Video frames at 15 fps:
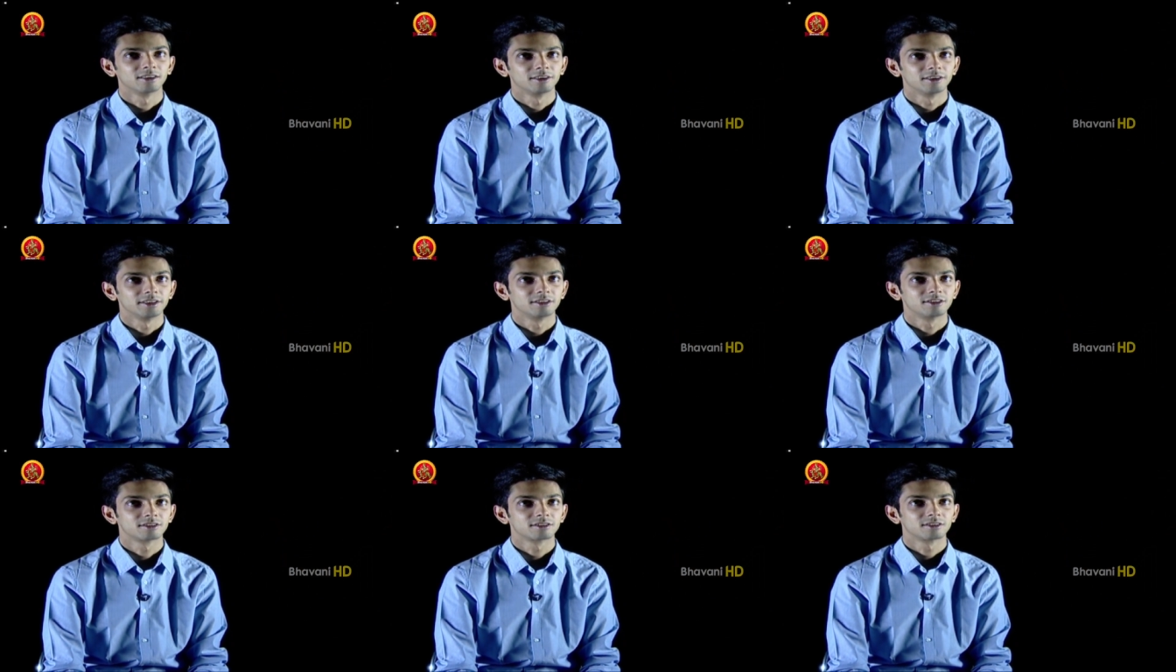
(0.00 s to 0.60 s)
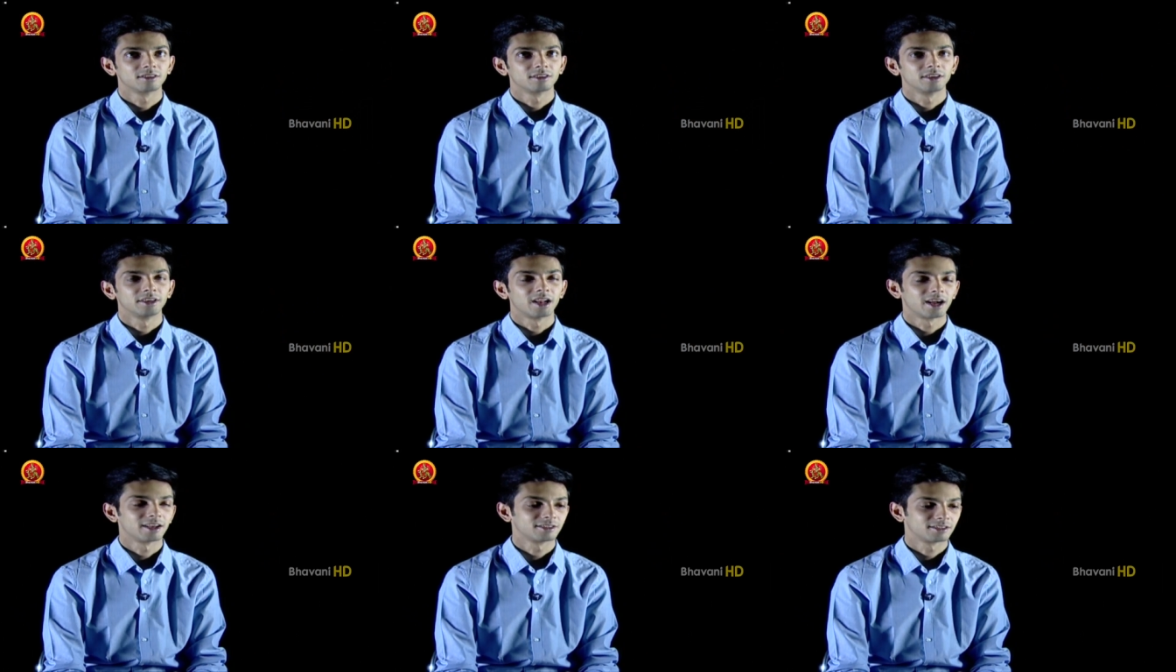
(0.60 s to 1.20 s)
It
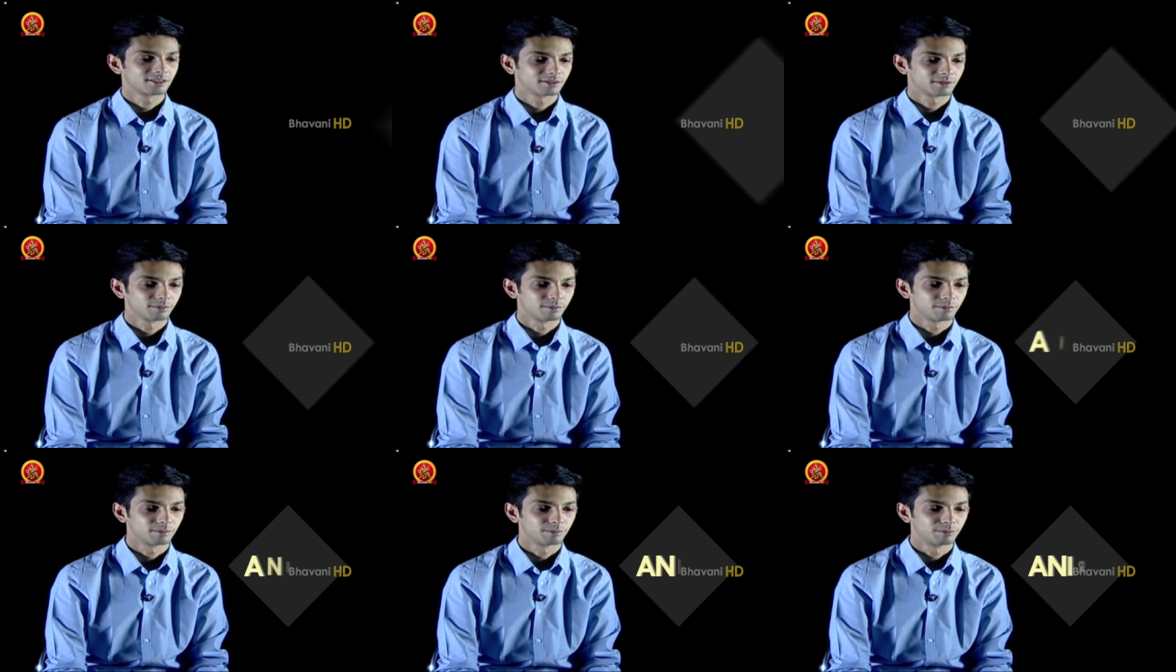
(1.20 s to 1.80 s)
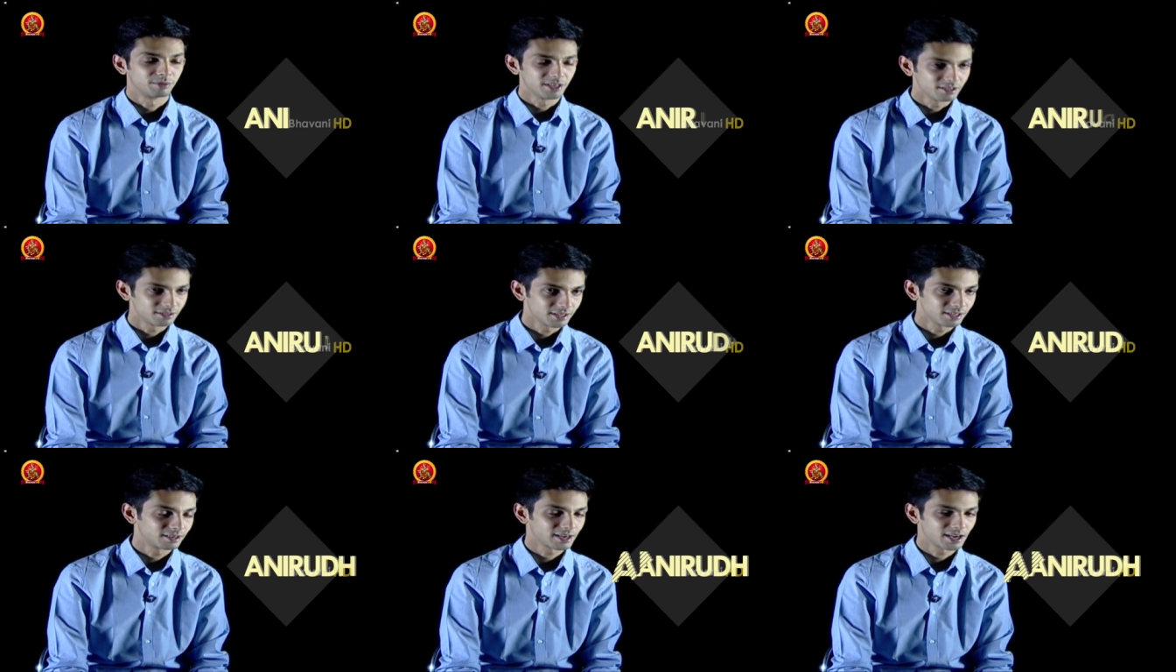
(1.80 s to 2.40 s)
has
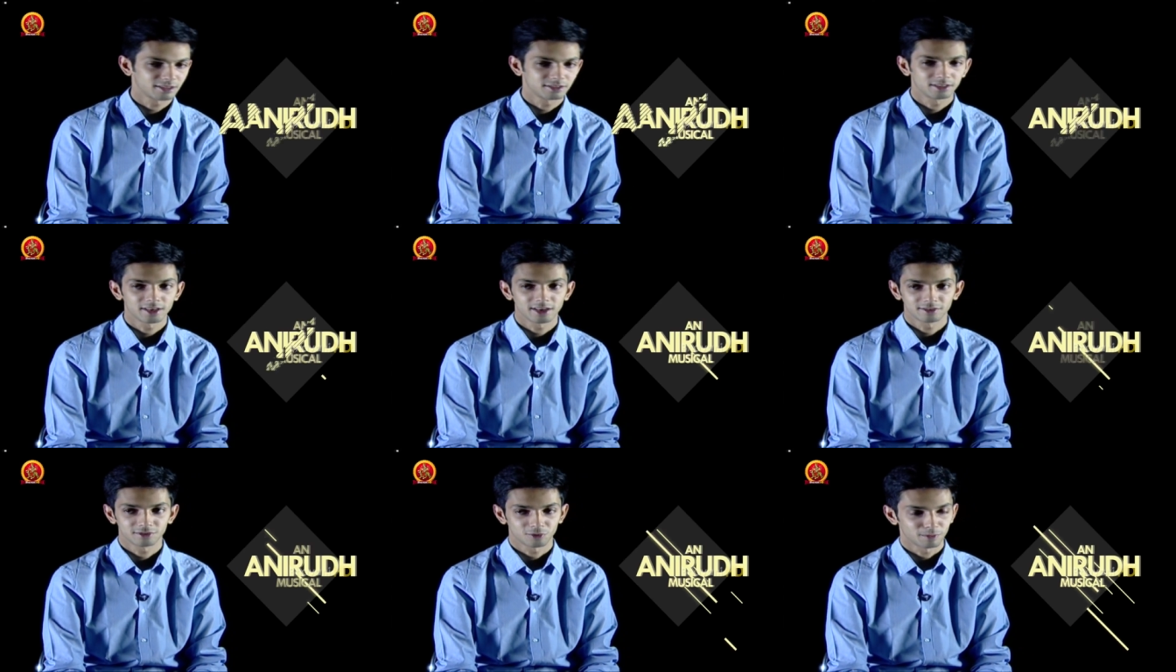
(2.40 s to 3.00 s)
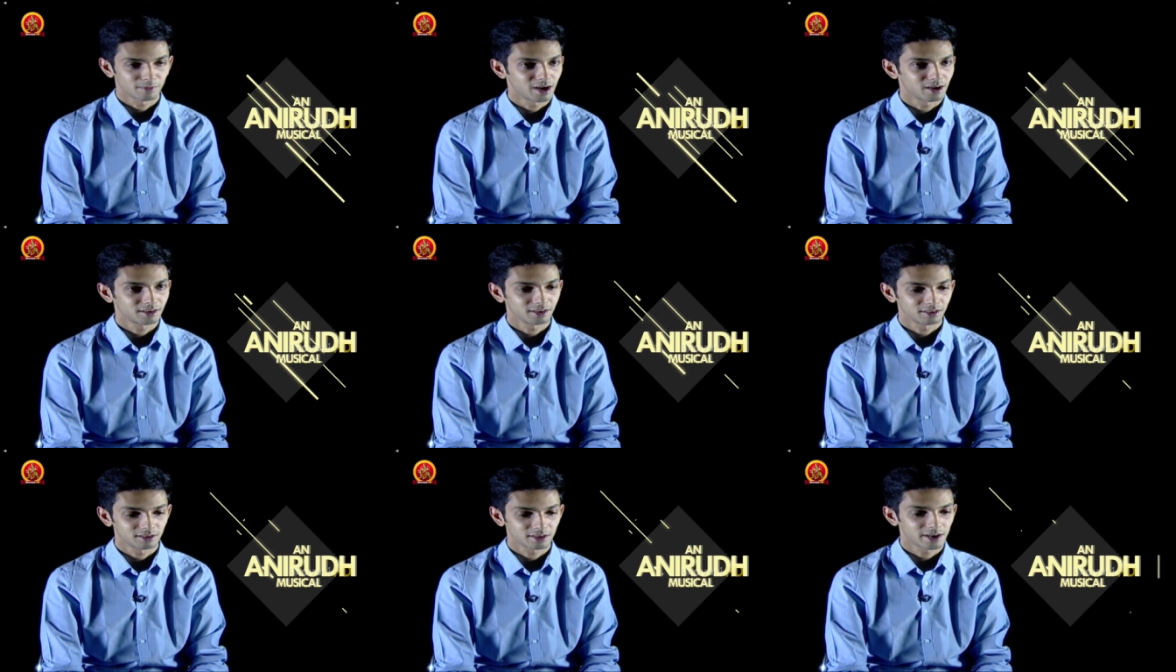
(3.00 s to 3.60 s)
breezy tracks, it has
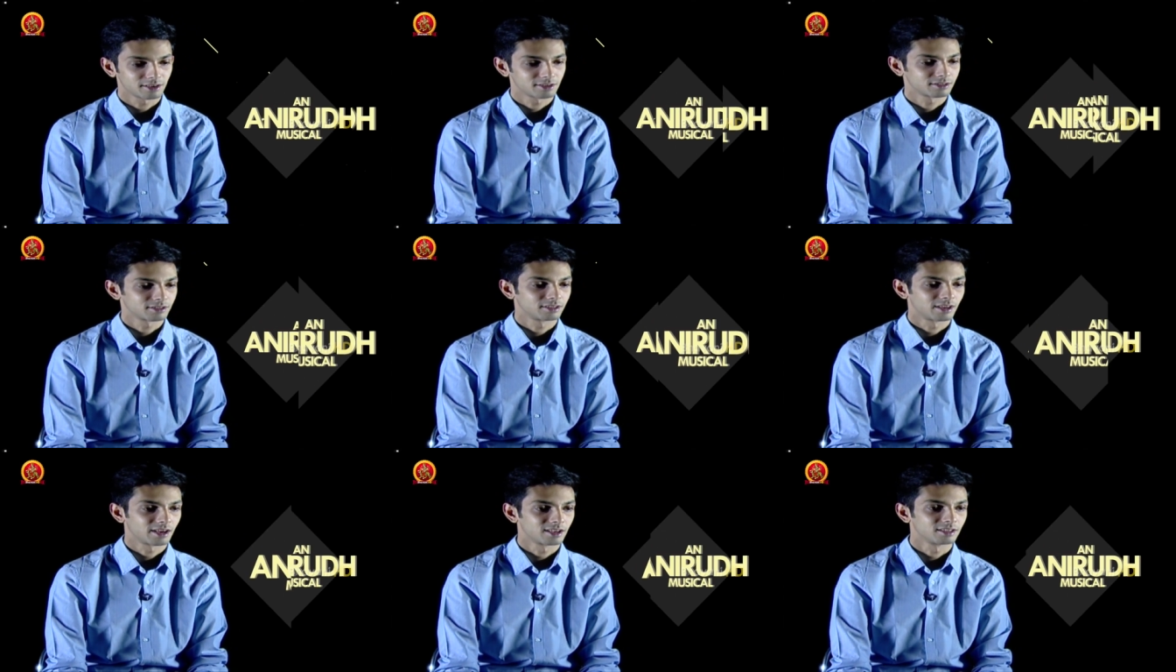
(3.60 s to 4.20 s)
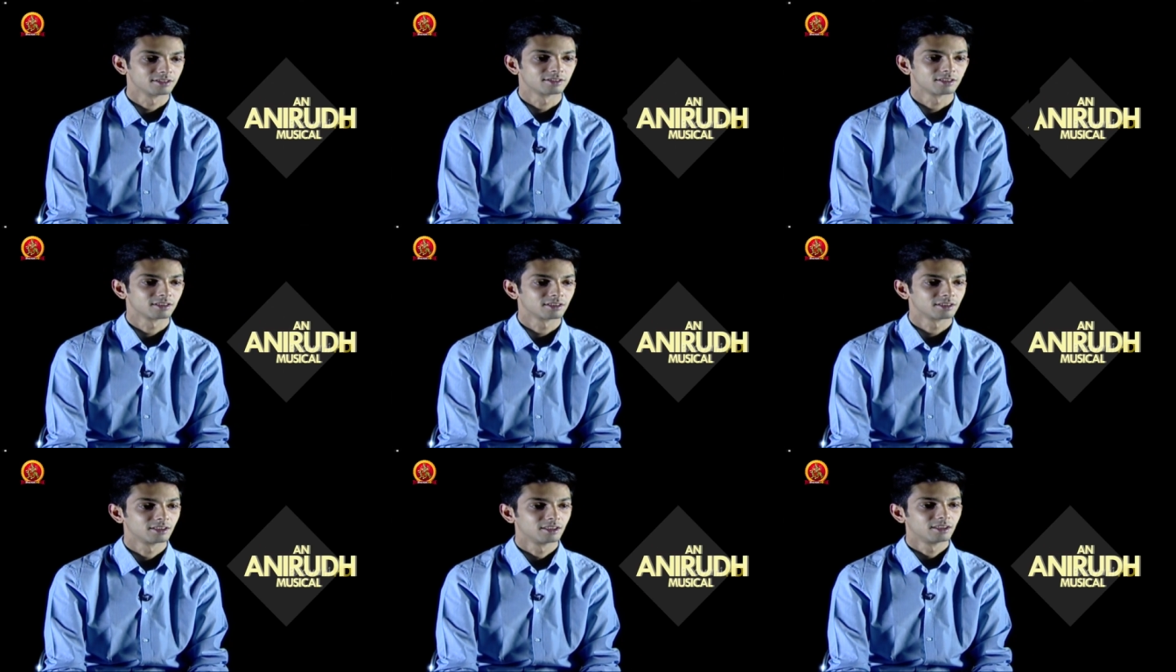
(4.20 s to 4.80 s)
romantic tracks, it
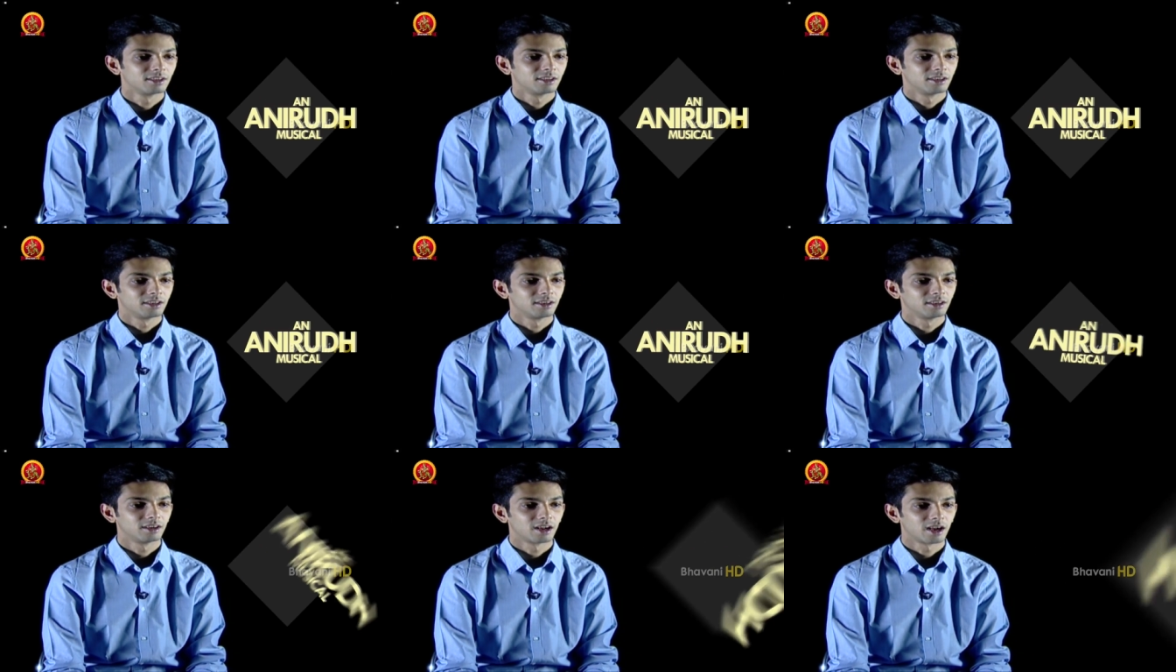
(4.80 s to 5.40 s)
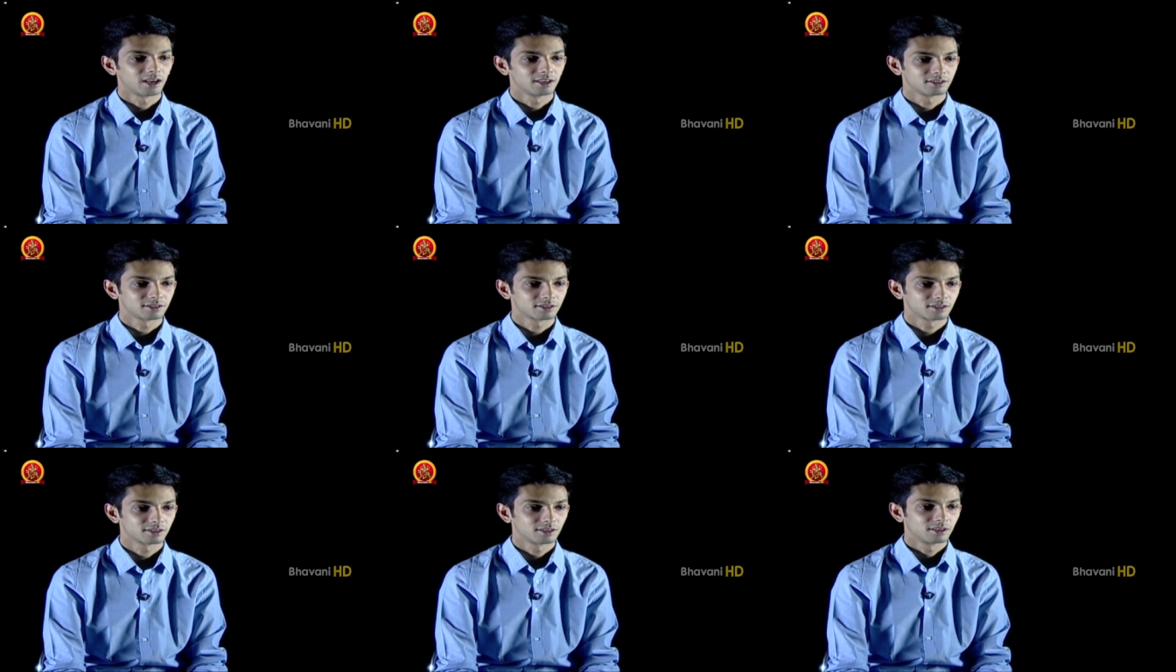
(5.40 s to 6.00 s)

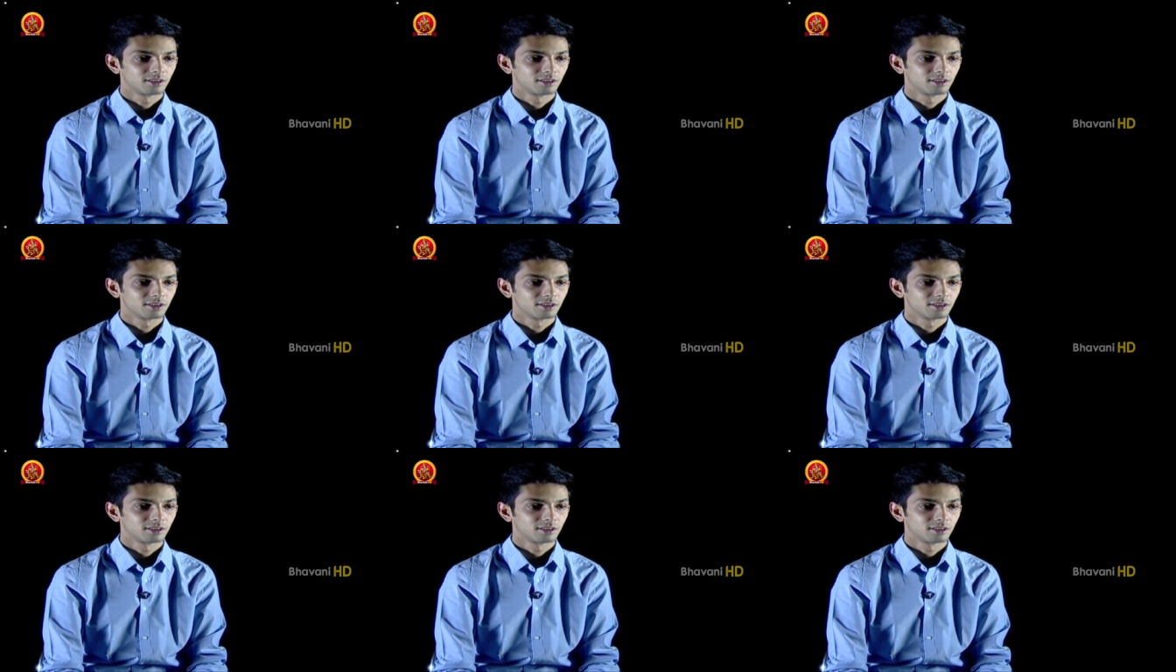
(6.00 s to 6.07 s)
has